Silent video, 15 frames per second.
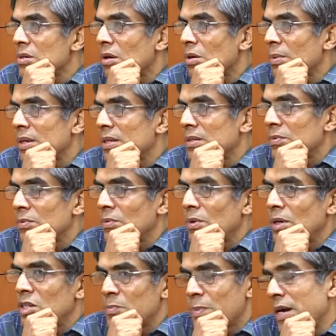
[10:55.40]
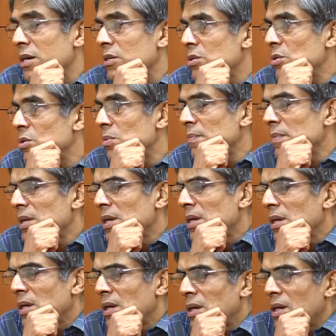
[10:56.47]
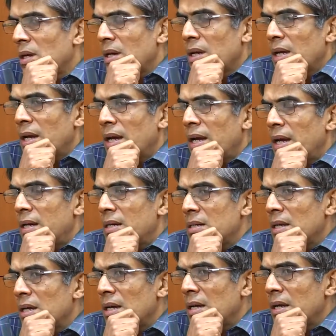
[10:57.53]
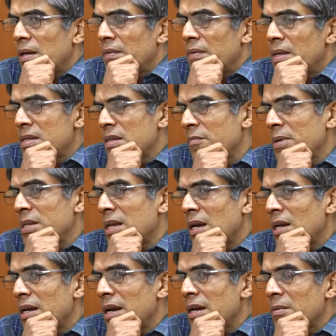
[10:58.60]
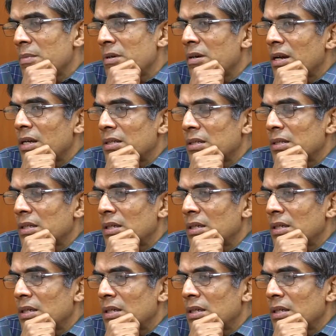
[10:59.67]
always aspire to do. And these have been done at IIT Madras